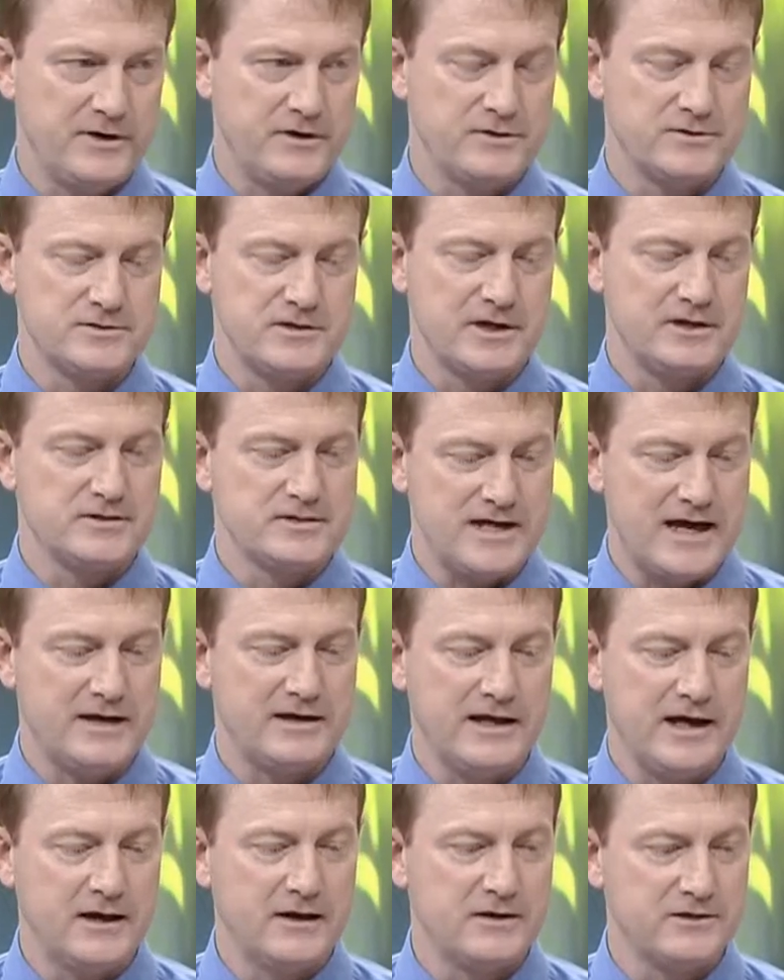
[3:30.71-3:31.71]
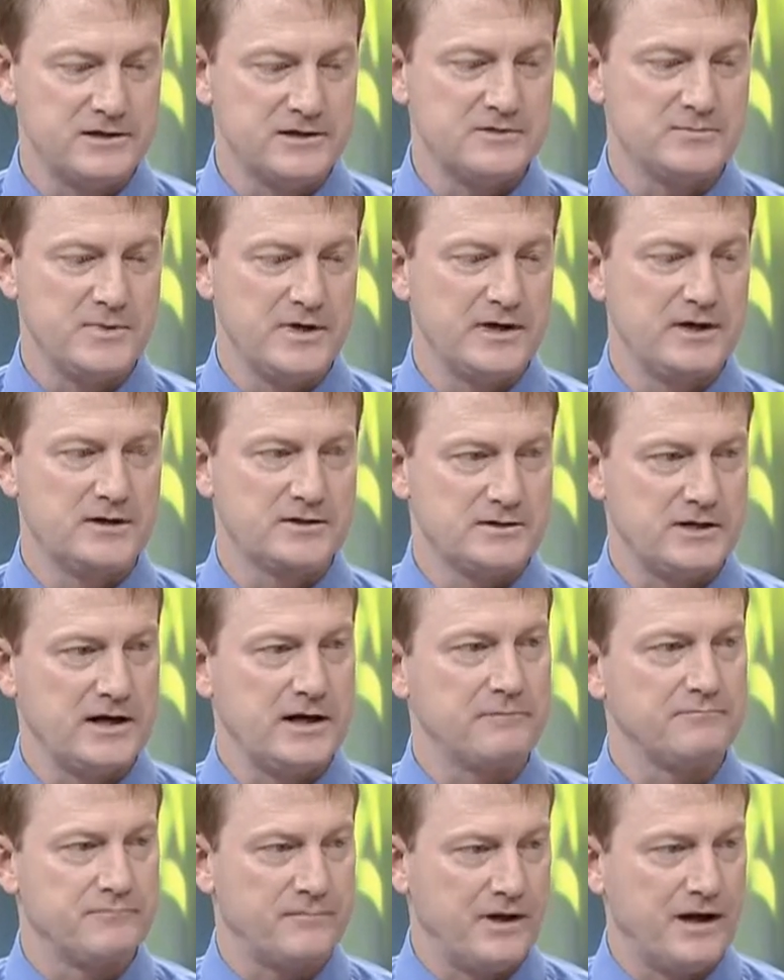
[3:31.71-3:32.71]
theaters, and I sat down in these meetings,
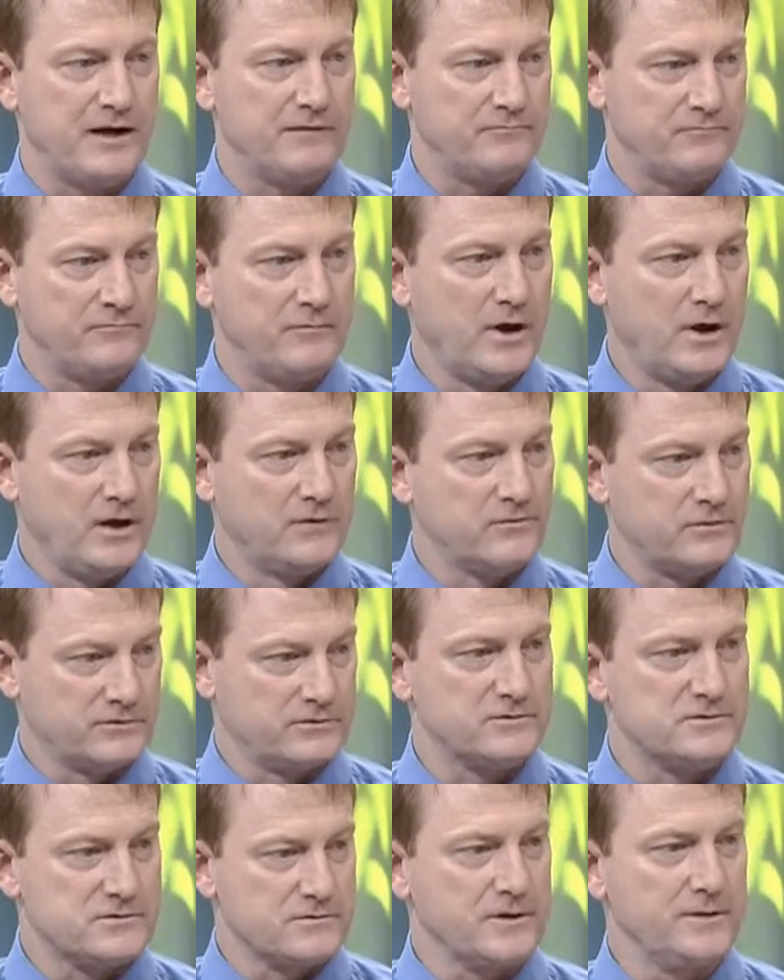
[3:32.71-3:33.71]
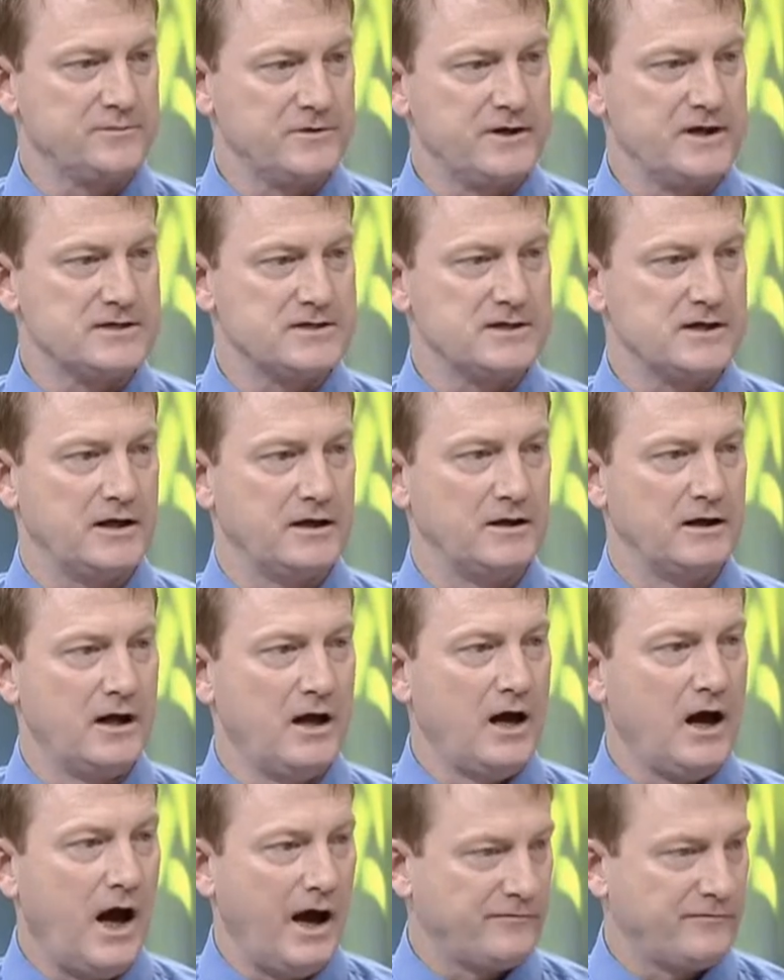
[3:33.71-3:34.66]
and I, and I took the script, and I said,